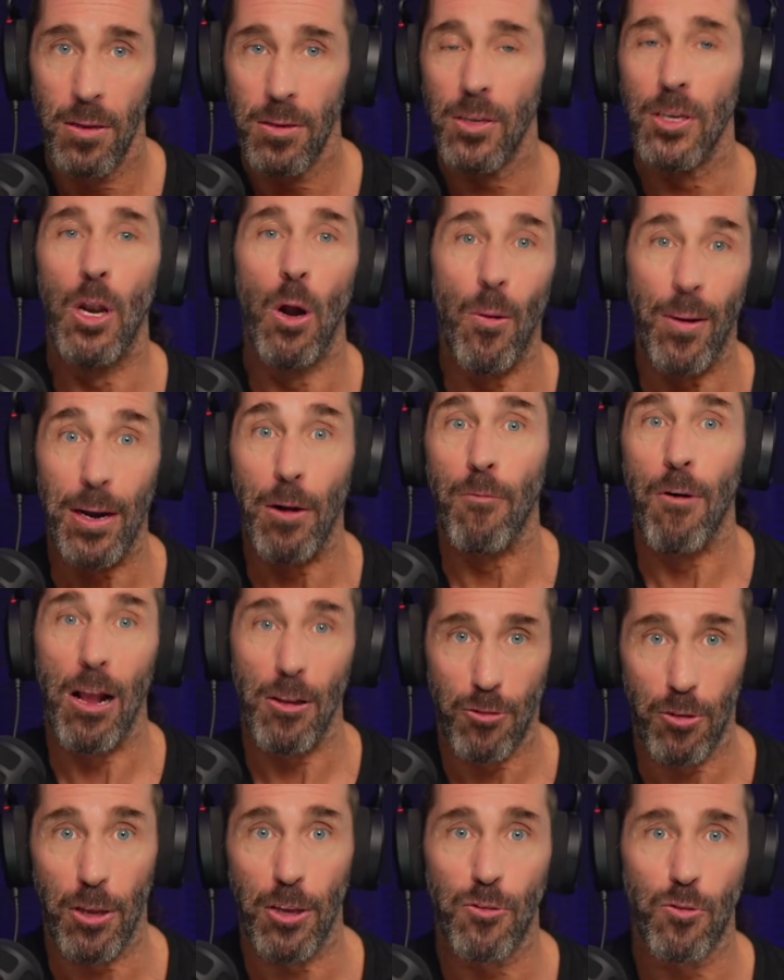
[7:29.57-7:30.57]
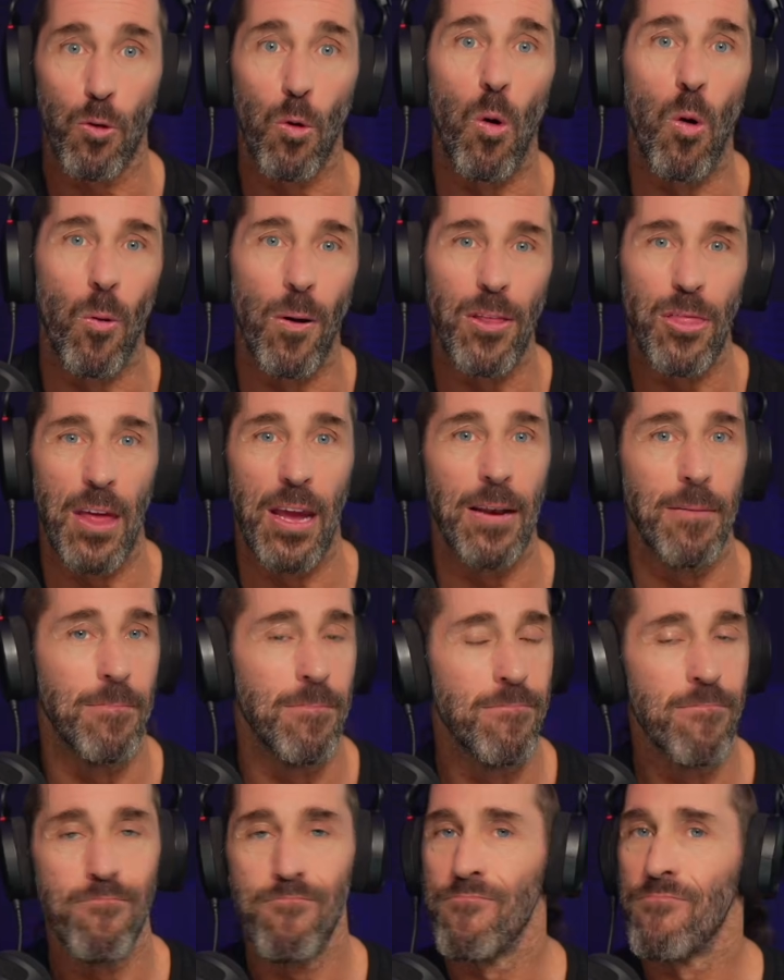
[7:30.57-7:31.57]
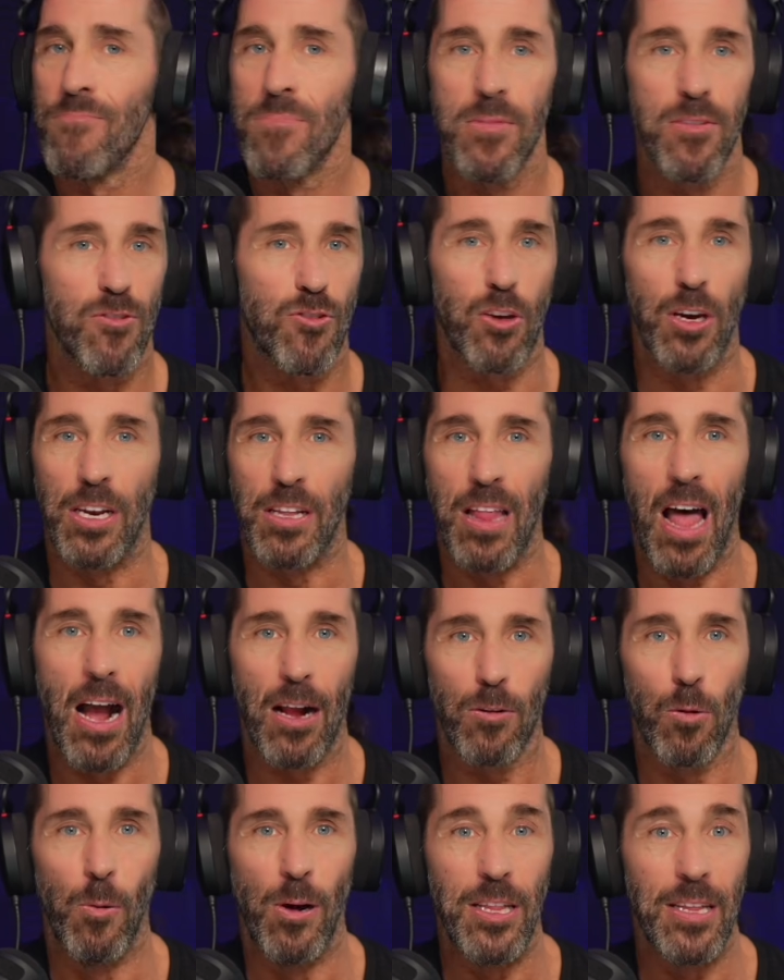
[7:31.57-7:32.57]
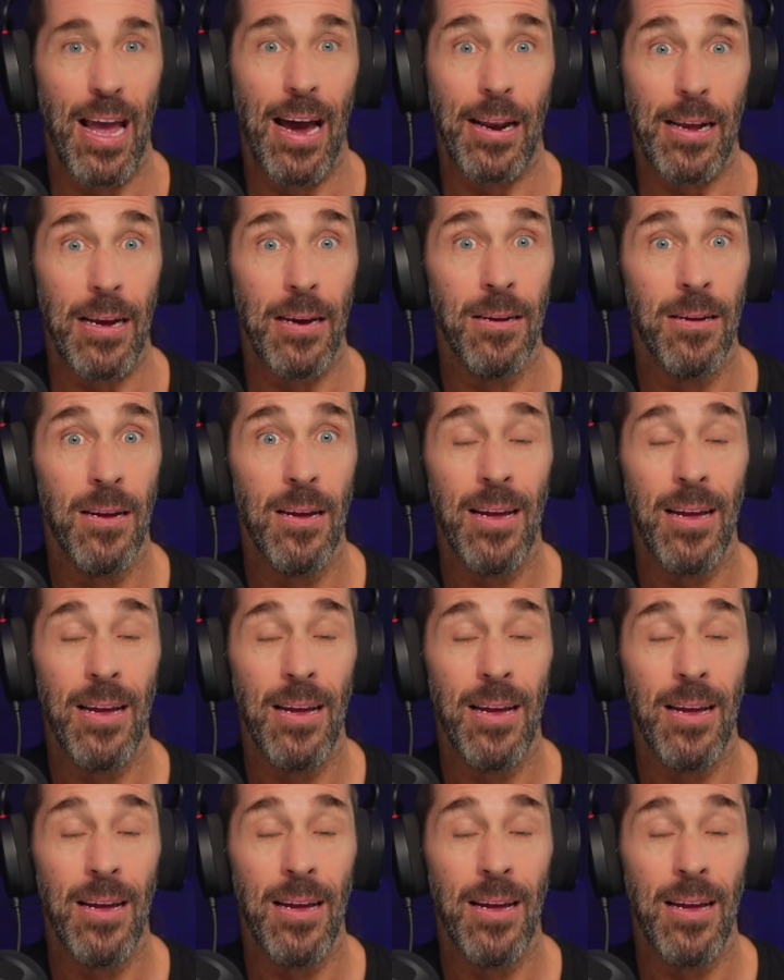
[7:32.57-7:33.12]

in a wrestling school with it, it's going to knock the wind out of you.